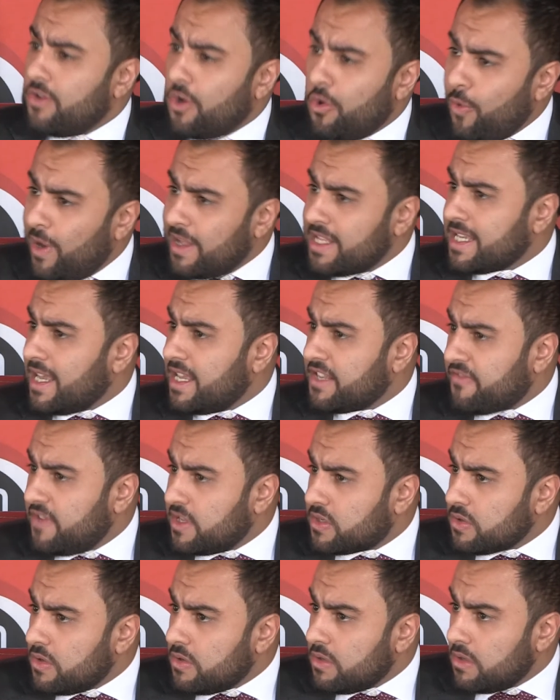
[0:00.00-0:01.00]
no
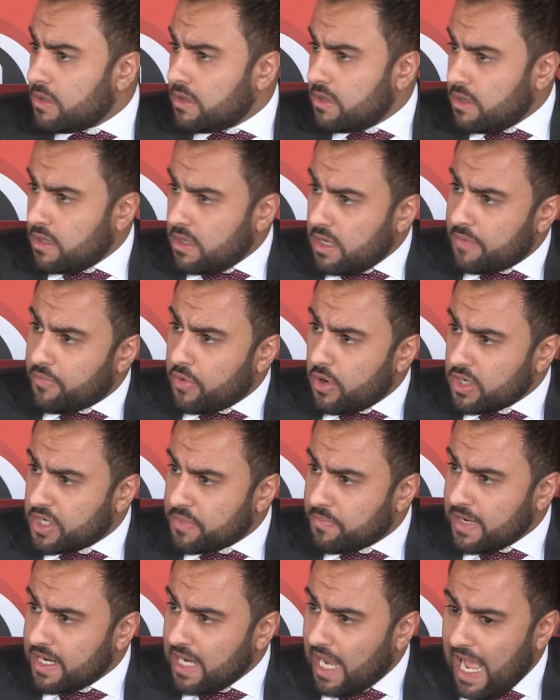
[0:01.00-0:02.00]
one-size-fits-all approach,
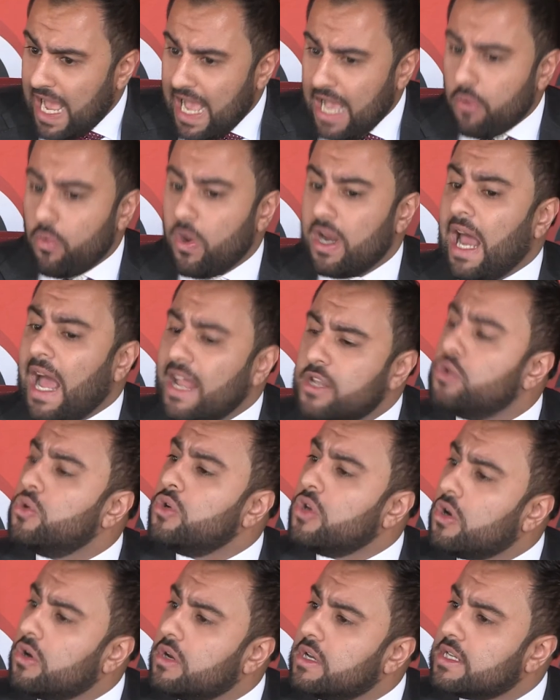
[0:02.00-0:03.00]
but what I do
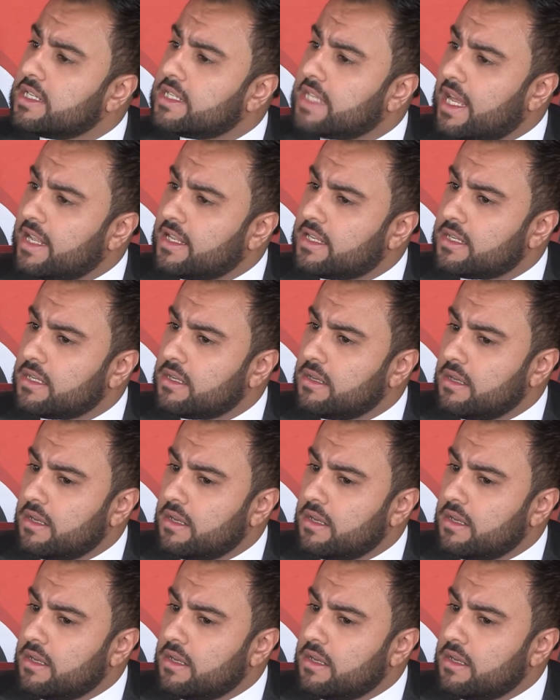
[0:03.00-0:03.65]
know is that,